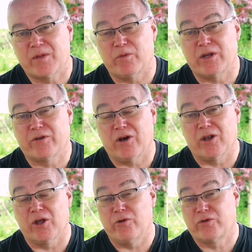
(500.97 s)
And when you've
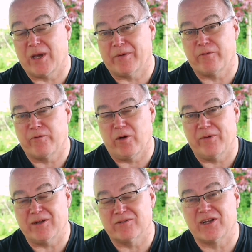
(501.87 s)
got a load coming
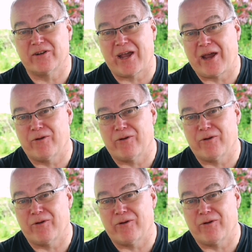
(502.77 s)
from it, it'll tell you